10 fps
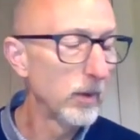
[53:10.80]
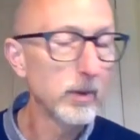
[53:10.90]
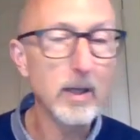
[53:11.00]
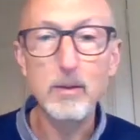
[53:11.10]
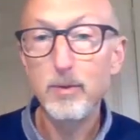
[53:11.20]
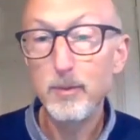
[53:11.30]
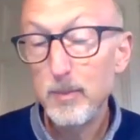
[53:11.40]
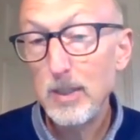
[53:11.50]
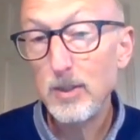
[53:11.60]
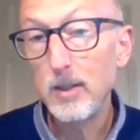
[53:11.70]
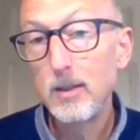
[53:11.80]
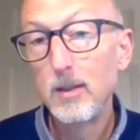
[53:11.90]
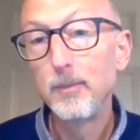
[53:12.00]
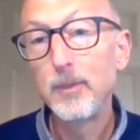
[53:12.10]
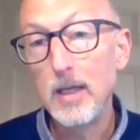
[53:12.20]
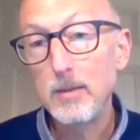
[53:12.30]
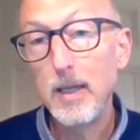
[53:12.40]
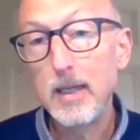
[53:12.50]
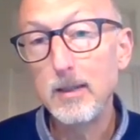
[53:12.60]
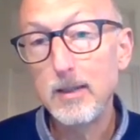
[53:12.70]
gets measured gets
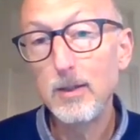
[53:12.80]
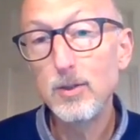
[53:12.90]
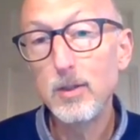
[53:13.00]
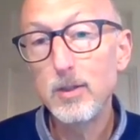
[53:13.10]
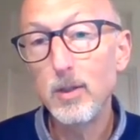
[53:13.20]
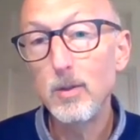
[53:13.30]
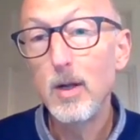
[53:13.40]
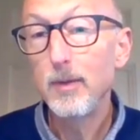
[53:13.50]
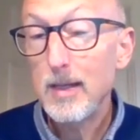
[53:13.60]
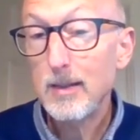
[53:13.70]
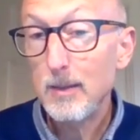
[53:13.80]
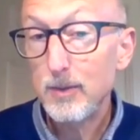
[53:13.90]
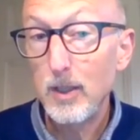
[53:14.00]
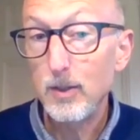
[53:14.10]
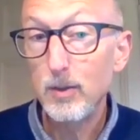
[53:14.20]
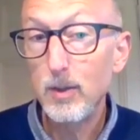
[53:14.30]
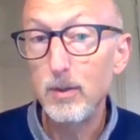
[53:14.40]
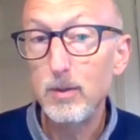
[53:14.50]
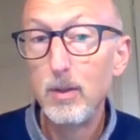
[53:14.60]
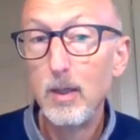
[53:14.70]
paid attention to. That's absolutely
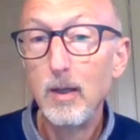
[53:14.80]
true.